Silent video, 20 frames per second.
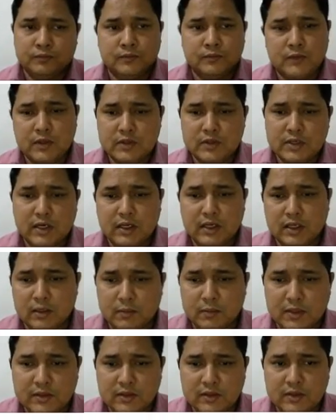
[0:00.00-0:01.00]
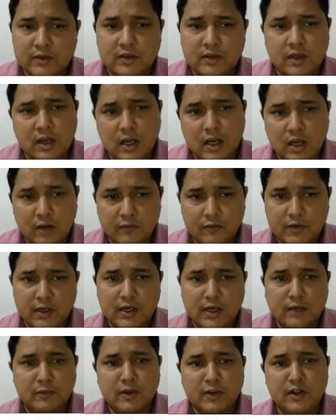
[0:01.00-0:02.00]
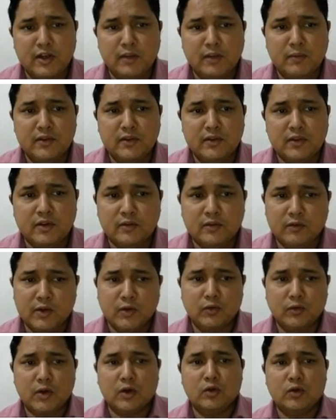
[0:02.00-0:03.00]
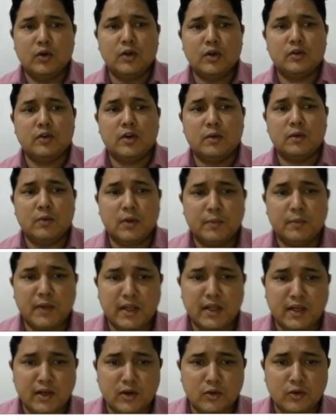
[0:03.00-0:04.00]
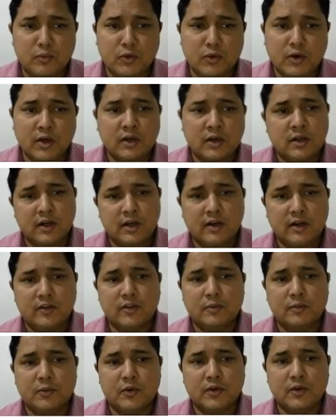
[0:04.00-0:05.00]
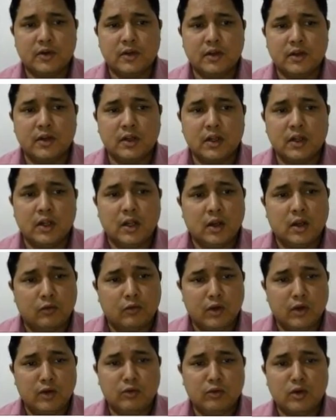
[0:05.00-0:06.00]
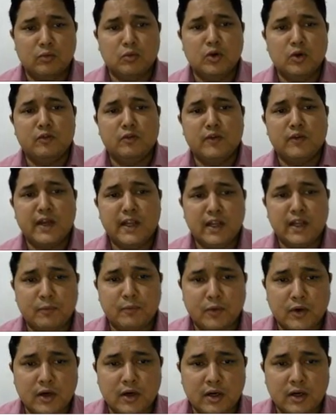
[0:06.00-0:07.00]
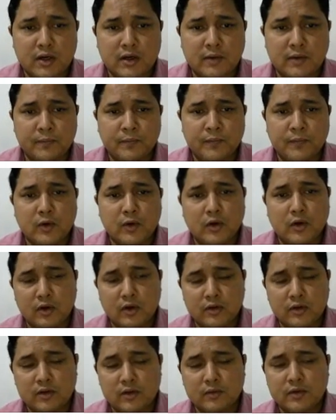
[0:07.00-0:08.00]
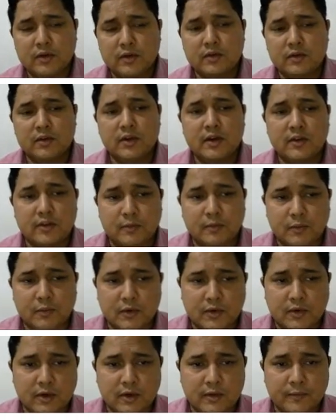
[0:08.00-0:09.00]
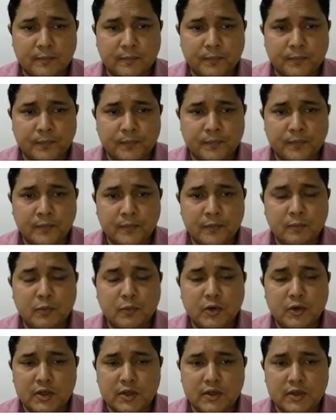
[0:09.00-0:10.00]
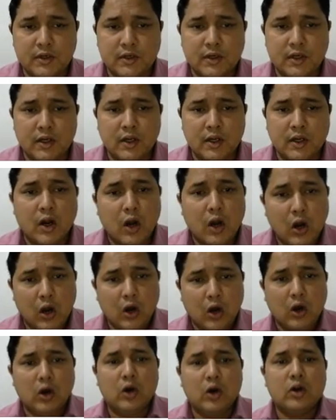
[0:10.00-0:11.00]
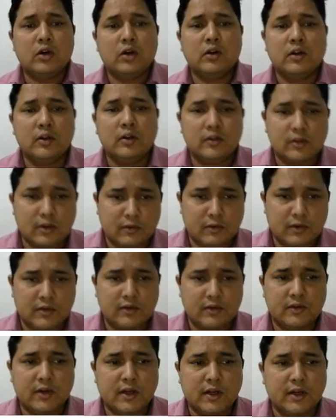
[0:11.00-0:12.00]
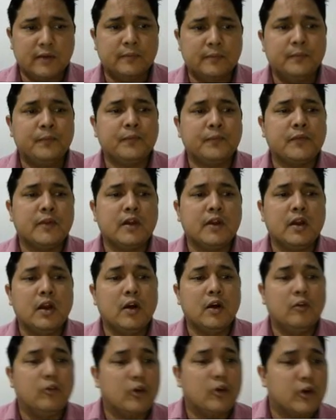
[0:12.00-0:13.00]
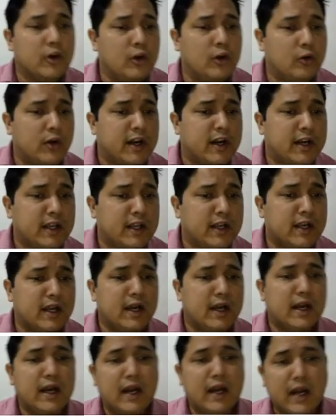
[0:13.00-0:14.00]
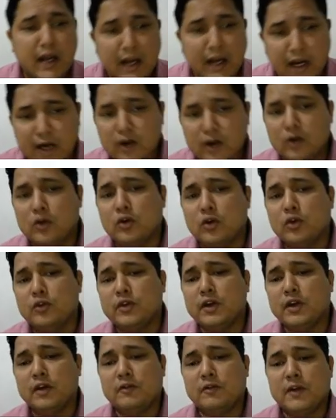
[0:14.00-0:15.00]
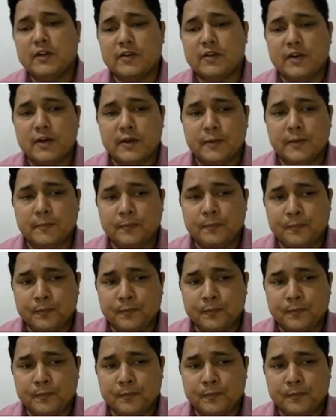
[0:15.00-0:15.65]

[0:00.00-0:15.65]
starting a business, after that within a business, when you are going to develop any new product, it's a project. When you are modifying a product or a services, it's a product, project or services again. For relocating and or closing a facility.